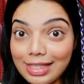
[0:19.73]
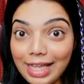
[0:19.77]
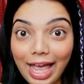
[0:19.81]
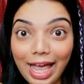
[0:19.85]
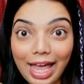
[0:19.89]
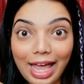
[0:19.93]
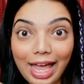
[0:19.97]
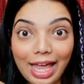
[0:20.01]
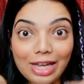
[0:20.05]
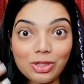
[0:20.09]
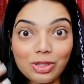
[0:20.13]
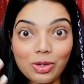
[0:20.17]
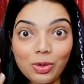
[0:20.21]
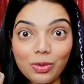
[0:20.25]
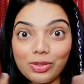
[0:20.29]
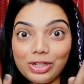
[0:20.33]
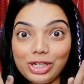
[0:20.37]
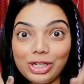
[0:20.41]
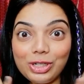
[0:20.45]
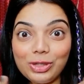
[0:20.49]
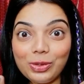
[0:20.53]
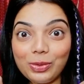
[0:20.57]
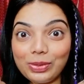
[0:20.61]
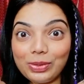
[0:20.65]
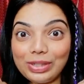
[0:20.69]
and
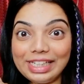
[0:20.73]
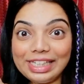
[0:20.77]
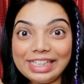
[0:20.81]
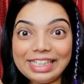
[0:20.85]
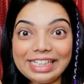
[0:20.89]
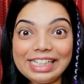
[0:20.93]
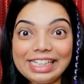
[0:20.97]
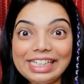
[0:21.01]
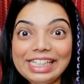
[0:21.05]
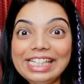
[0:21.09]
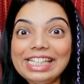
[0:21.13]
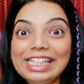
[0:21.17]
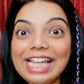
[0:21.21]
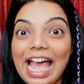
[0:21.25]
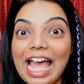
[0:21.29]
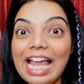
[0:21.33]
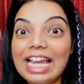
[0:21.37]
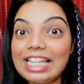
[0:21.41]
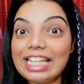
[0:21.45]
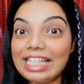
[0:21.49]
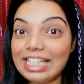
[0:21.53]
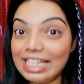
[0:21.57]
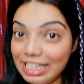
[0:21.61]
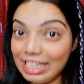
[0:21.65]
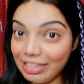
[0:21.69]
totally clean
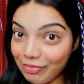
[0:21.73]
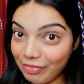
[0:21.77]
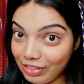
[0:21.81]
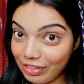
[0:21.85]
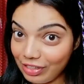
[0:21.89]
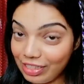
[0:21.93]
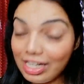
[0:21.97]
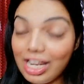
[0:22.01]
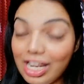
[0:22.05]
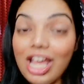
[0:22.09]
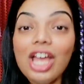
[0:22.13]
and even.